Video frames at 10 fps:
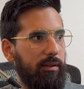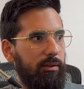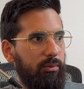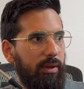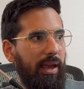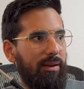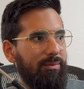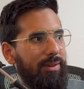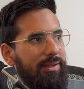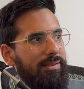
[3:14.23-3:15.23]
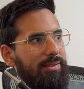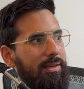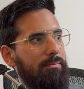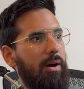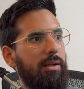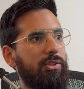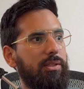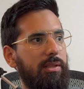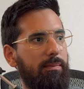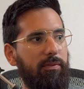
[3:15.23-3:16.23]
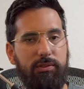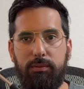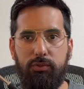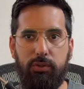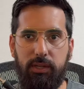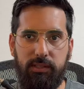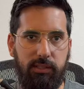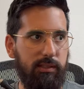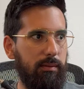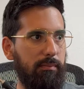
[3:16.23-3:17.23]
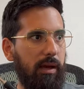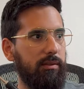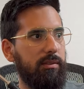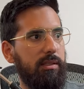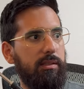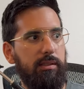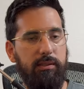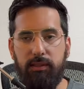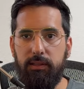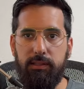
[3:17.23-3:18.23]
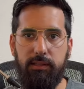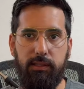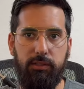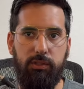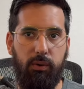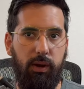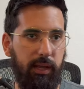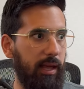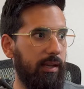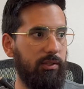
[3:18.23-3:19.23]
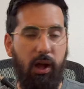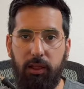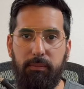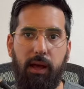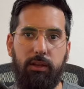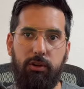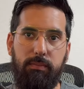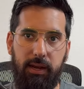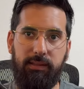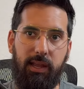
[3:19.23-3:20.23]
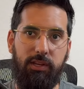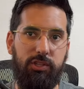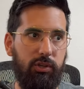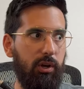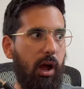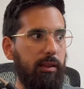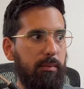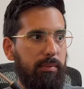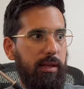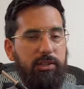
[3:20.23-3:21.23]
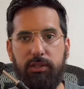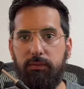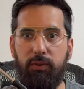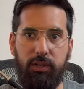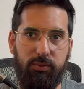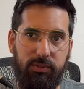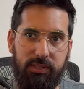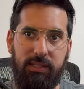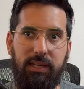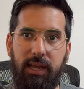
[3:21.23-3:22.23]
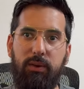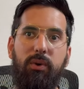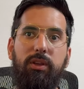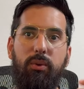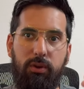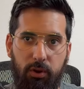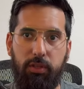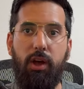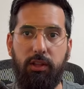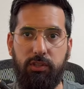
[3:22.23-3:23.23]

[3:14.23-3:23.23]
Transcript: You can't really see much except for some trees and some mountains in the distance. So again, it's all about your meditation, your contemplation of what you see and what you, your thoughts